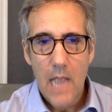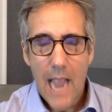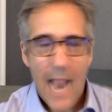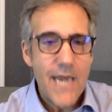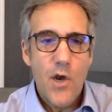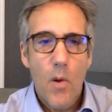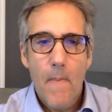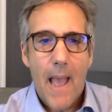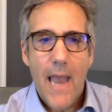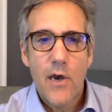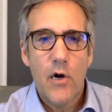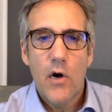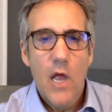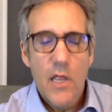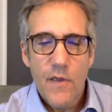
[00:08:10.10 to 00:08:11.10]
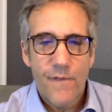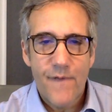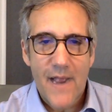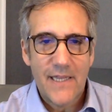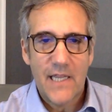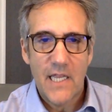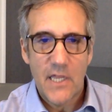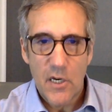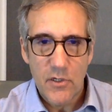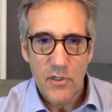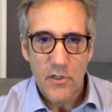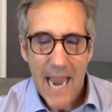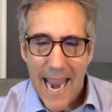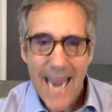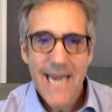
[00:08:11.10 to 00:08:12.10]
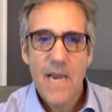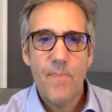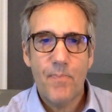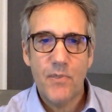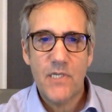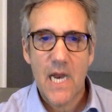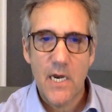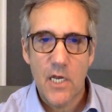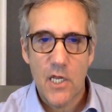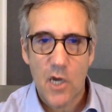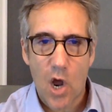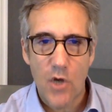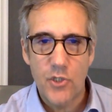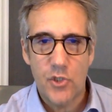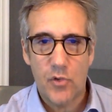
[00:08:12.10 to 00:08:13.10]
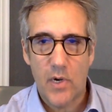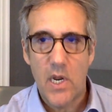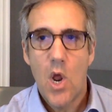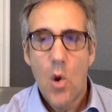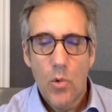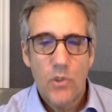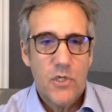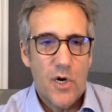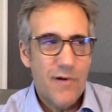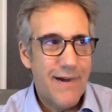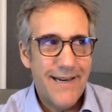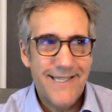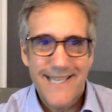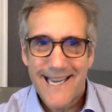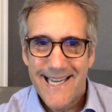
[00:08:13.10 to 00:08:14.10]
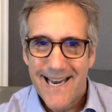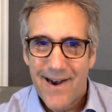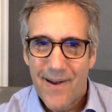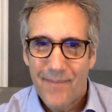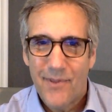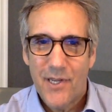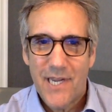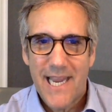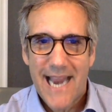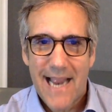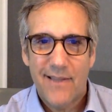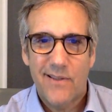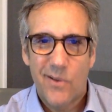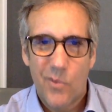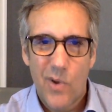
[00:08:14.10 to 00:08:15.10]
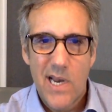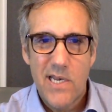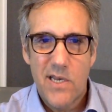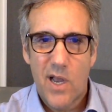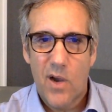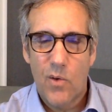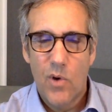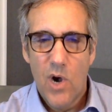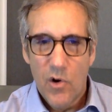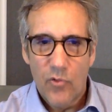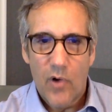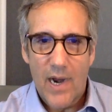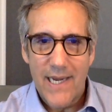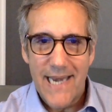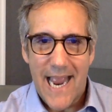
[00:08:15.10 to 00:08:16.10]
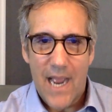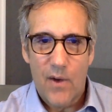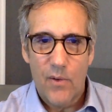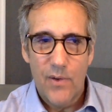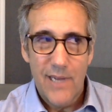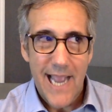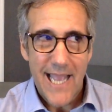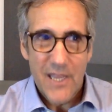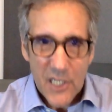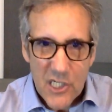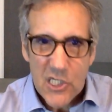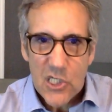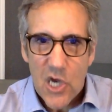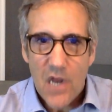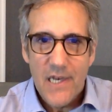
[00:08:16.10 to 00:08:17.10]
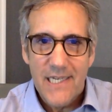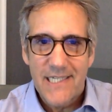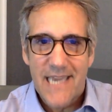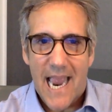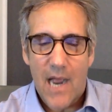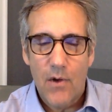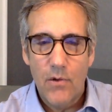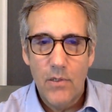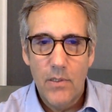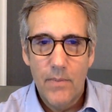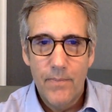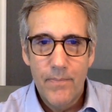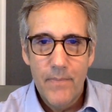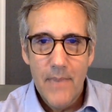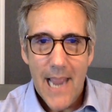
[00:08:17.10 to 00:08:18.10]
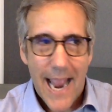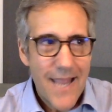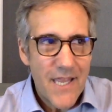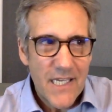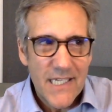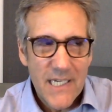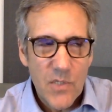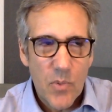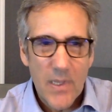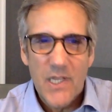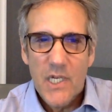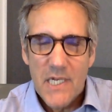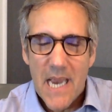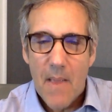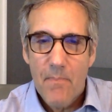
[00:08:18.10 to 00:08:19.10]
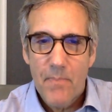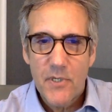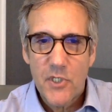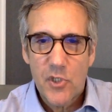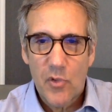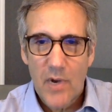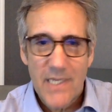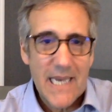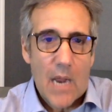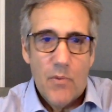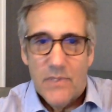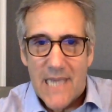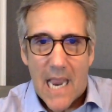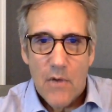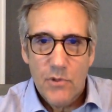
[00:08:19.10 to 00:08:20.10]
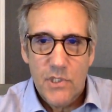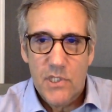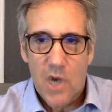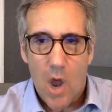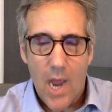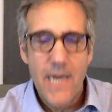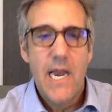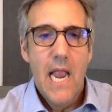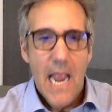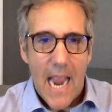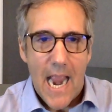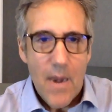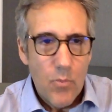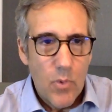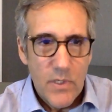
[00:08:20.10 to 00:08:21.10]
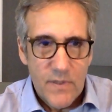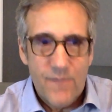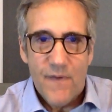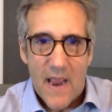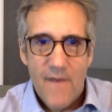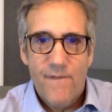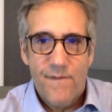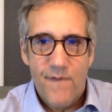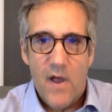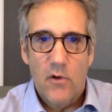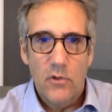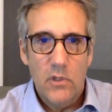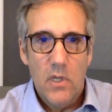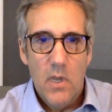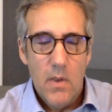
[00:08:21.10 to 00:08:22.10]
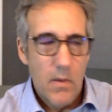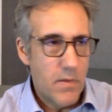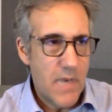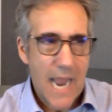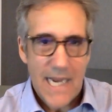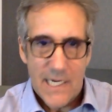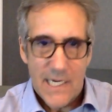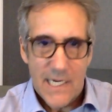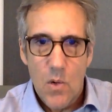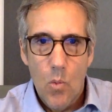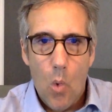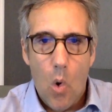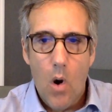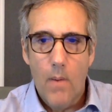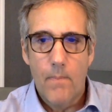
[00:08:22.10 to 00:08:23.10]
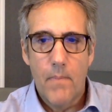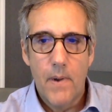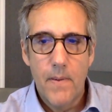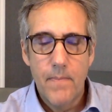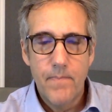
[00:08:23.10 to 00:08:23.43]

And no matter the fact that there's 80% of the country will turn around and say, you know, I'm looking out the window right now and the sun is out and this is what the temperature is. I was outside. It felt nice and warm.